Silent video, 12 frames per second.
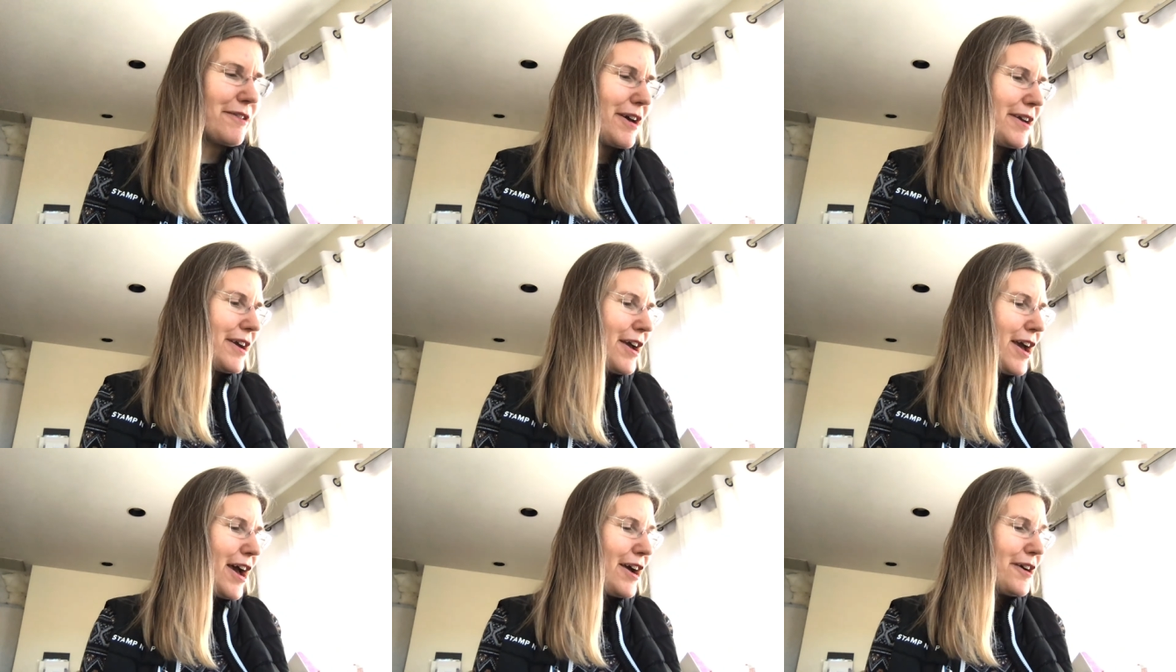I
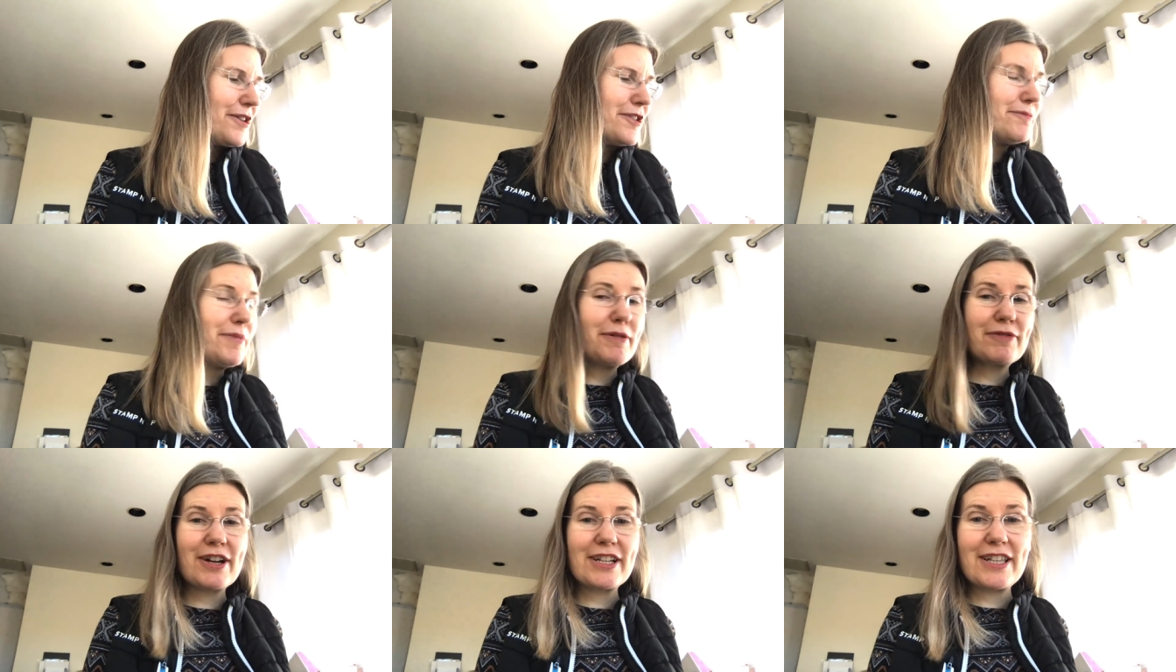hope
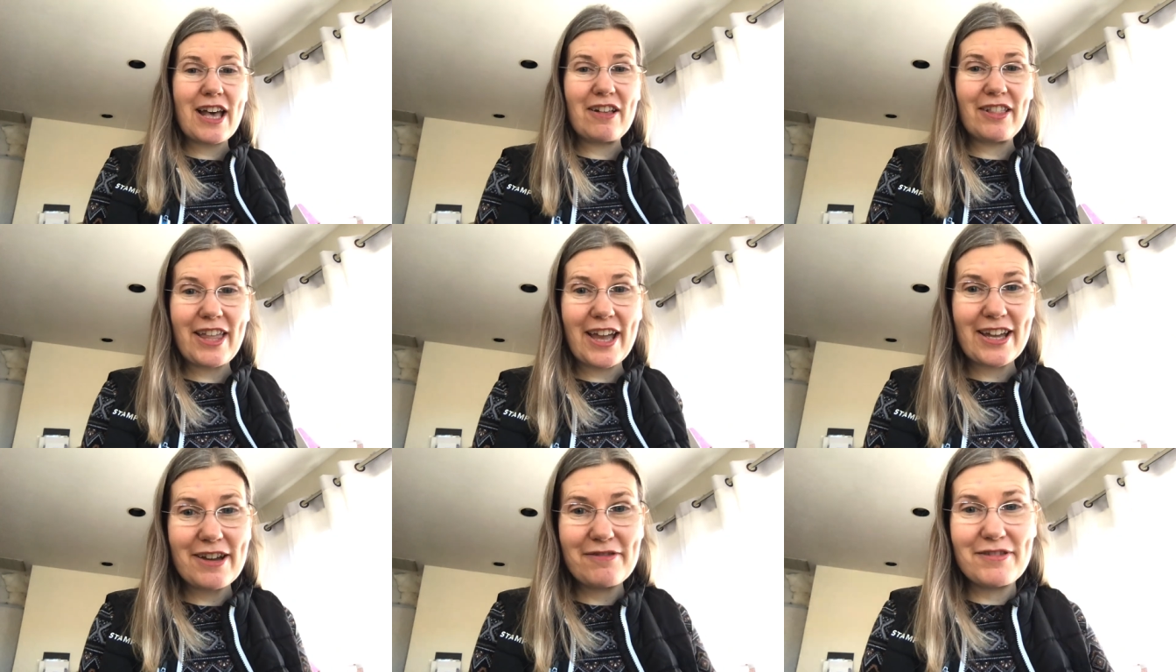it works out
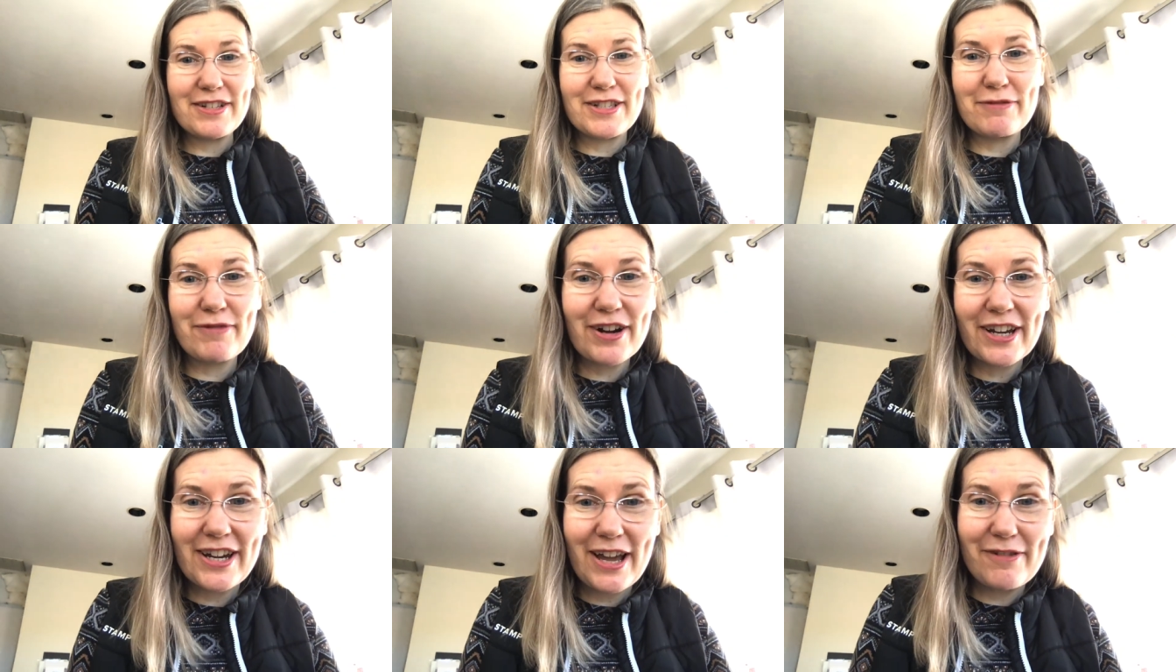like it was
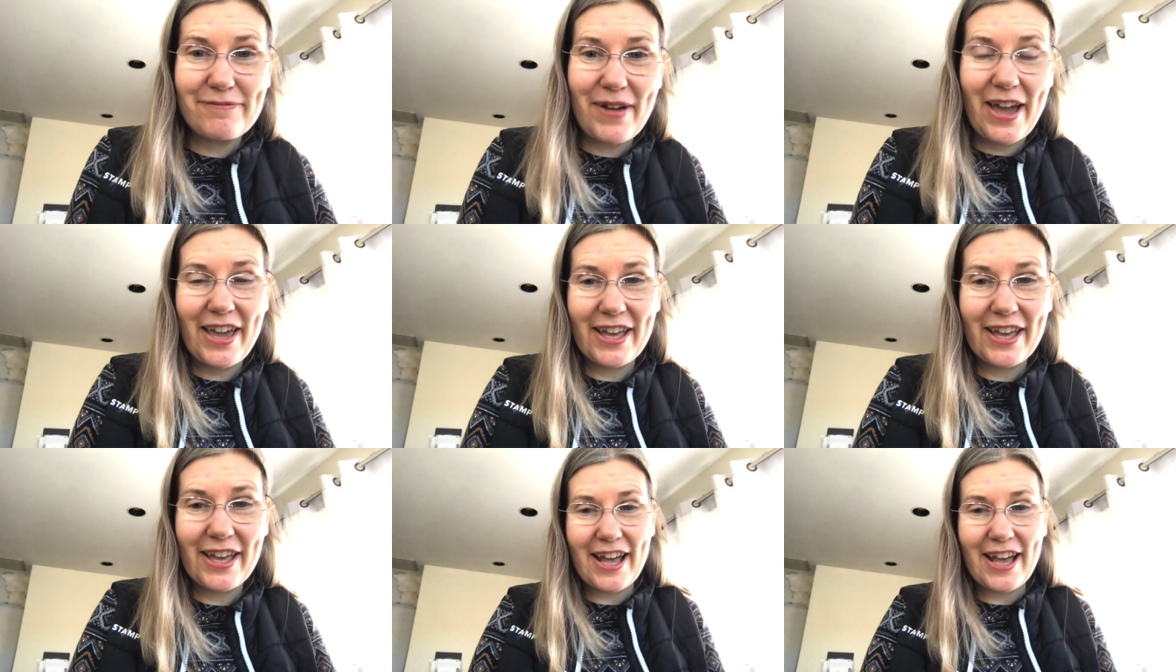working out in my
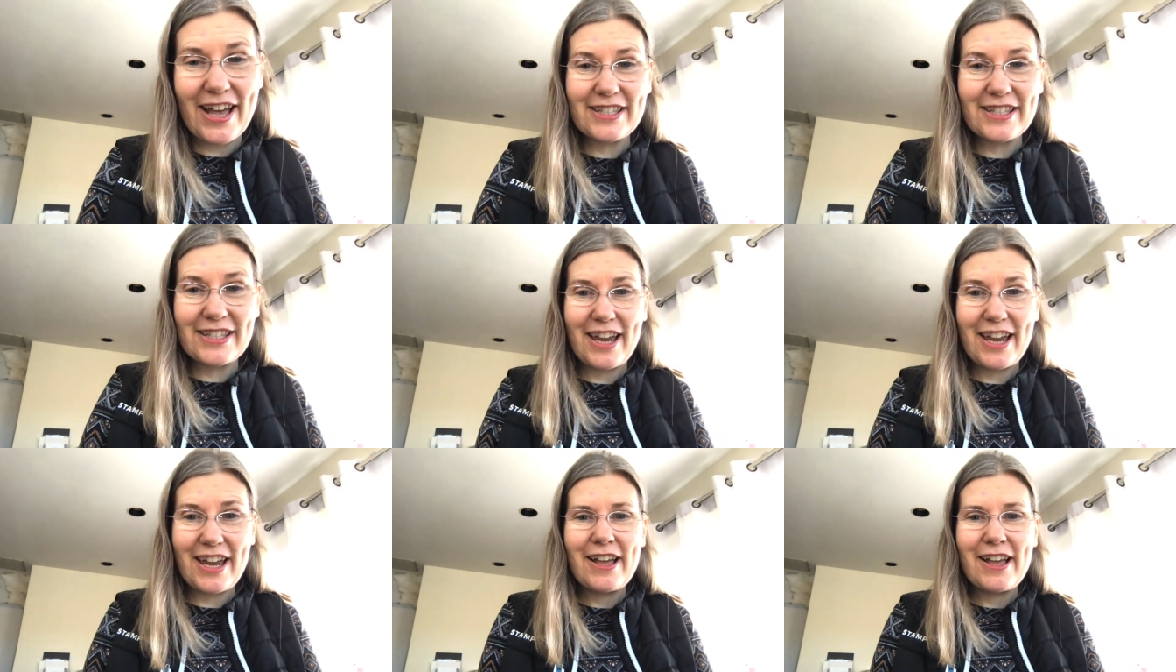head last
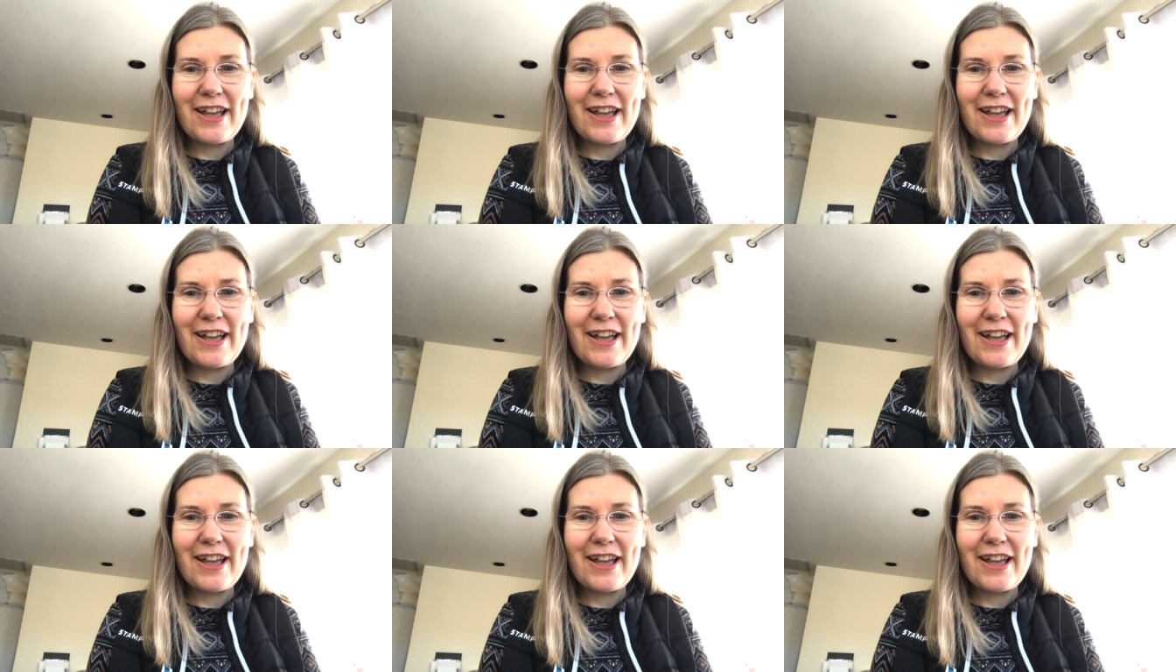night,